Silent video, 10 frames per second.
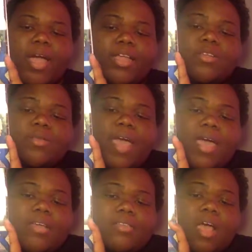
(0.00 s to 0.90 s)
And so
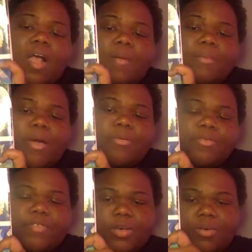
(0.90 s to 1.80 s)
that is my
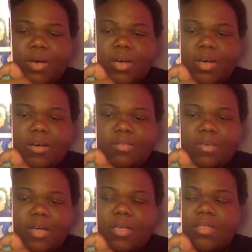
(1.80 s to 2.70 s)
review of
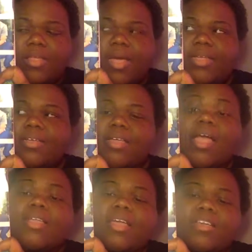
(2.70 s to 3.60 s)

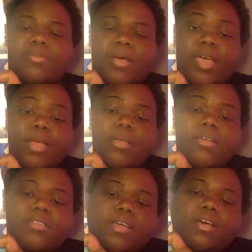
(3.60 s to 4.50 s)
99 Days by Katie
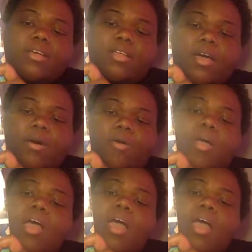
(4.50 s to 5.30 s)
Cotugno.